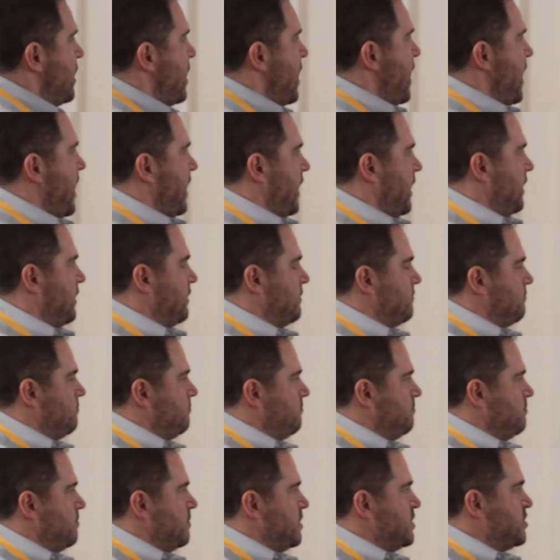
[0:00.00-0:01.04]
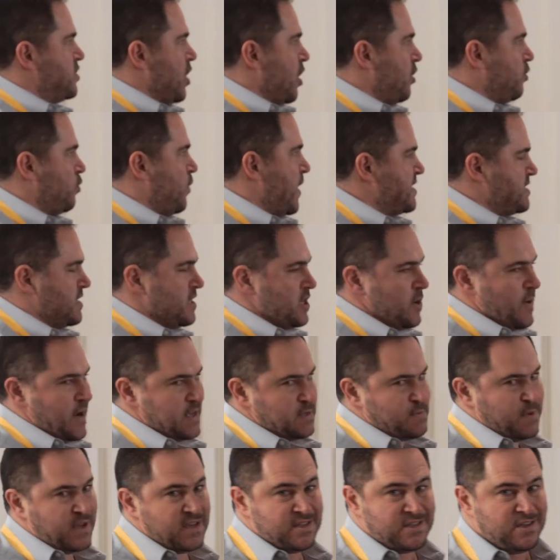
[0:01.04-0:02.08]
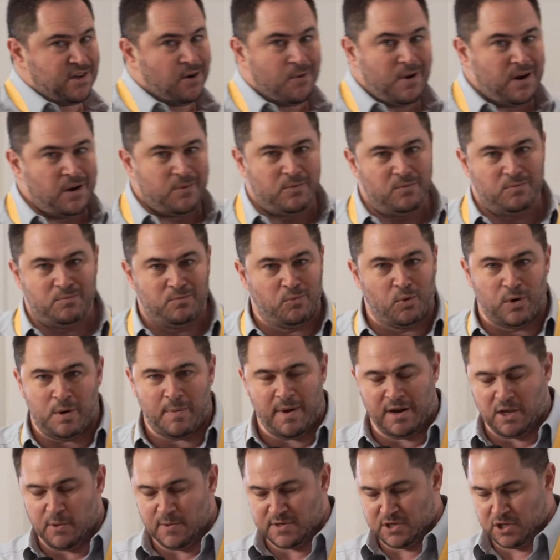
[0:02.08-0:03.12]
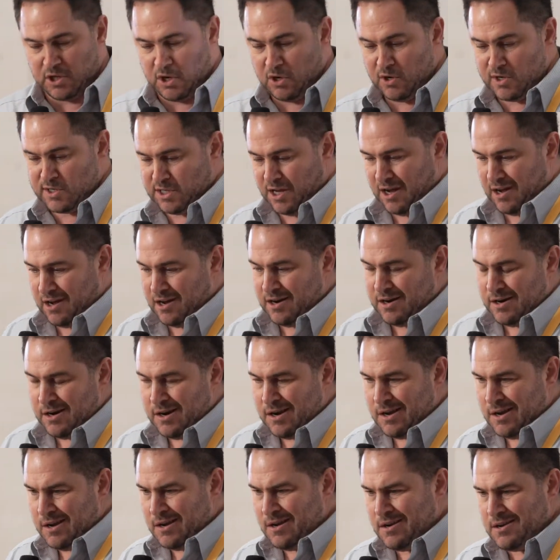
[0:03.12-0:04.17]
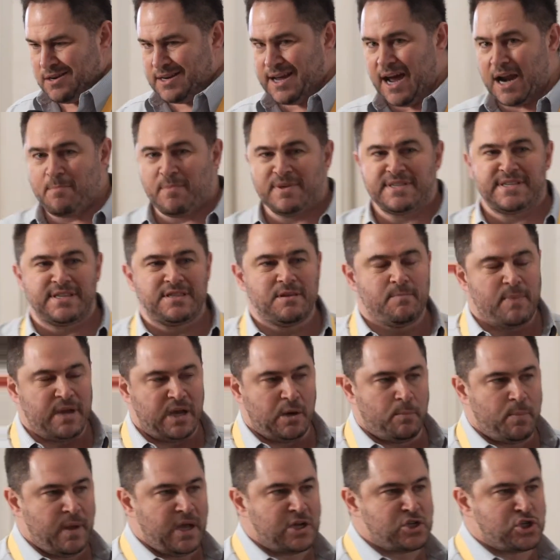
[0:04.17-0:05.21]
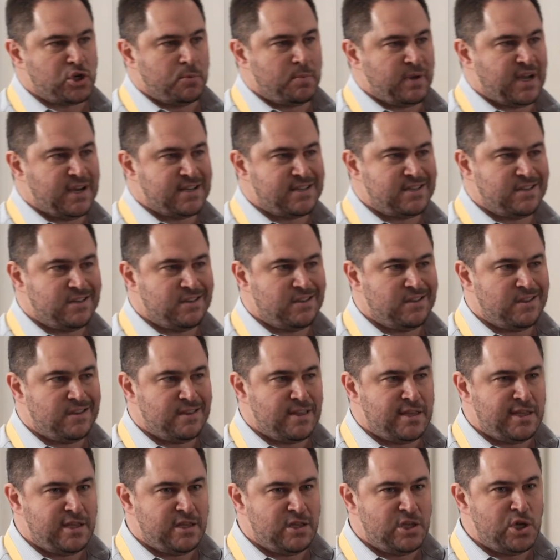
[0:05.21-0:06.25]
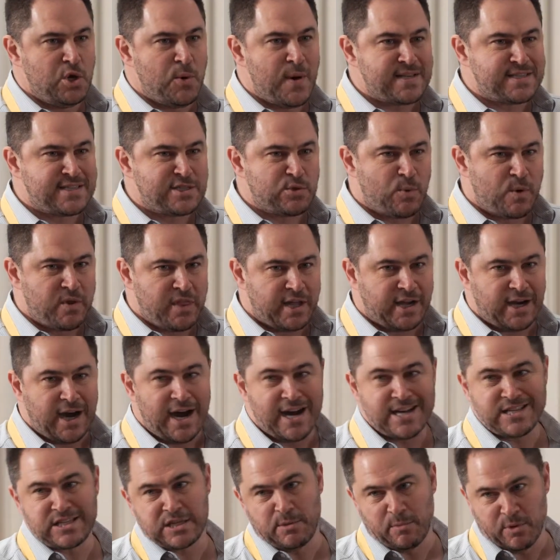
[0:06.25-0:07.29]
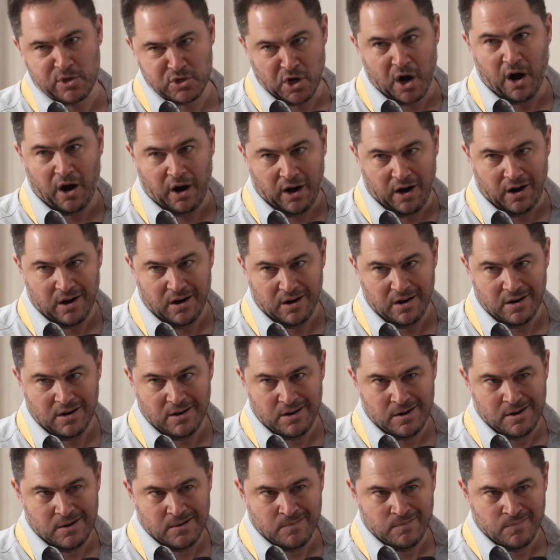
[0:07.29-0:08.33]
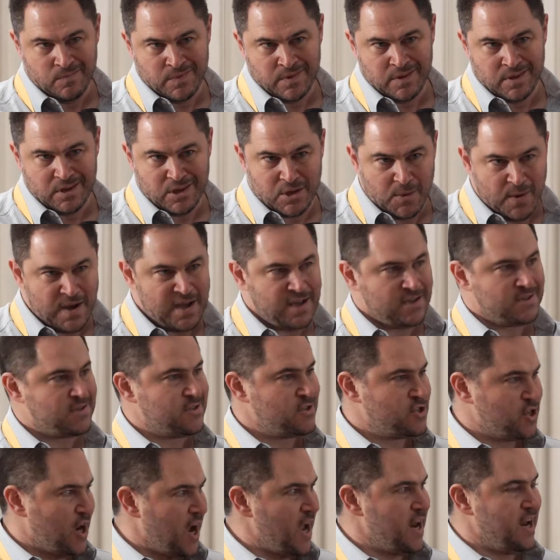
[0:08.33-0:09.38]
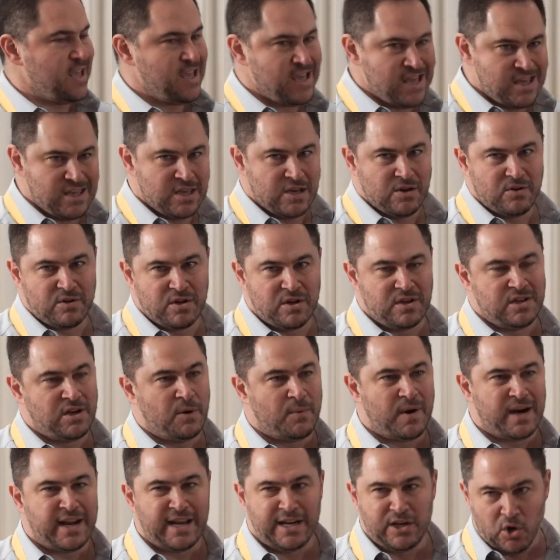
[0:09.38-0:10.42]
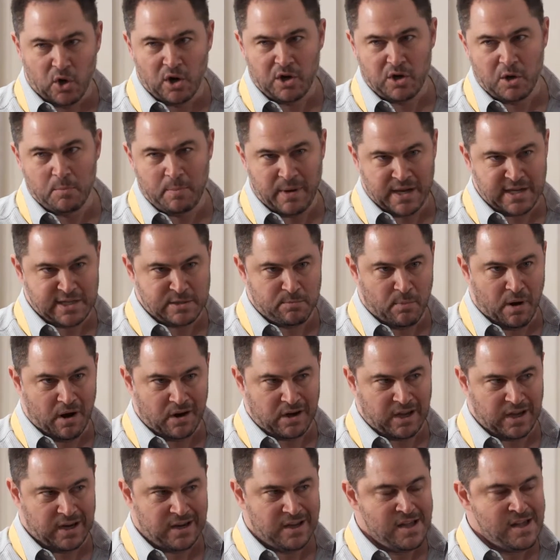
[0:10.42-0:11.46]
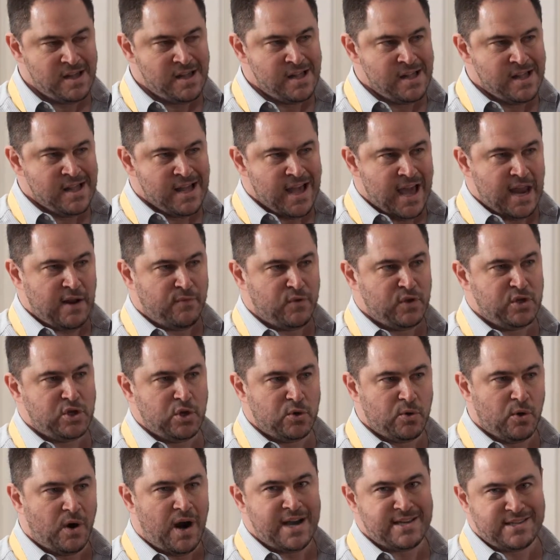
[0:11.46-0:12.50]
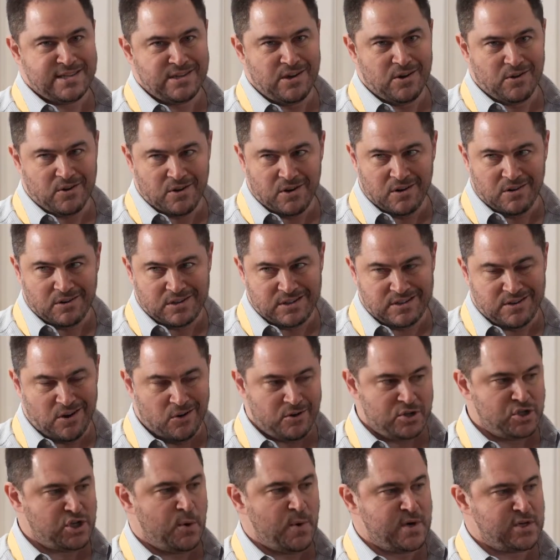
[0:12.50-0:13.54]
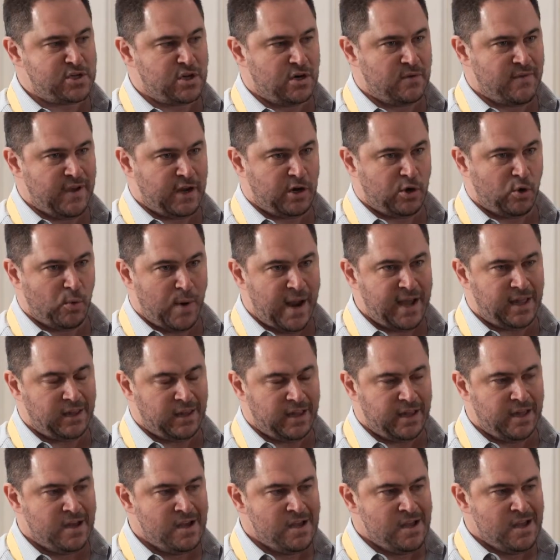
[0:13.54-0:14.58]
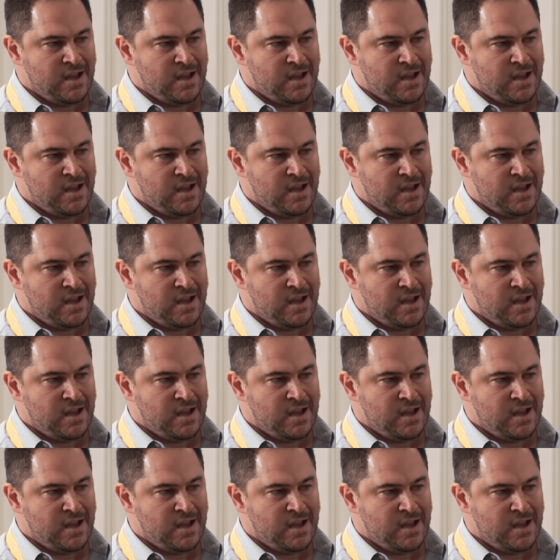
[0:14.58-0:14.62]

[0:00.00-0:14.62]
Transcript: and you don't raise in the US because you don't want to worry about a US securities law, you're kind of missing the bigger picture because the US is where the customers are. US, China, EU, you don't want to ignore your biggest market. And if you do your ICO or your token generation event correctly,